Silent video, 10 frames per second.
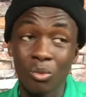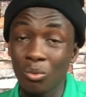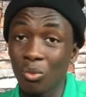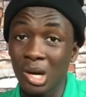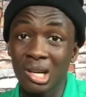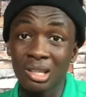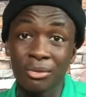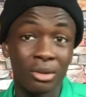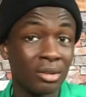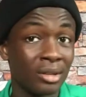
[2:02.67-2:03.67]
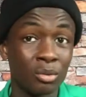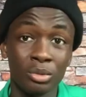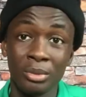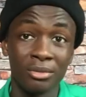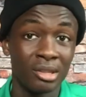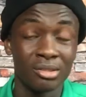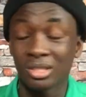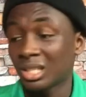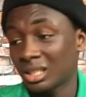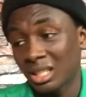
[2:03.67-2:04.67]
Wakanda Forever would be very
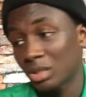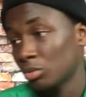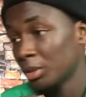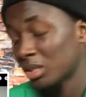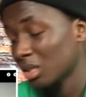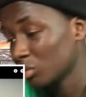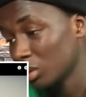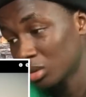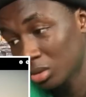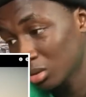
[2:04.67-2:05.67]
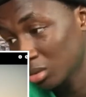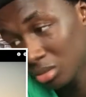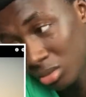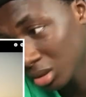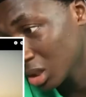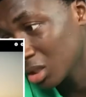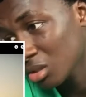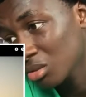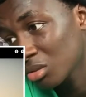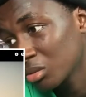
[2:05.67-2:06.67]
sad, like it would be a sad one. Yeah, let's
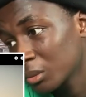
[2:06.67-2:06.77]
continue.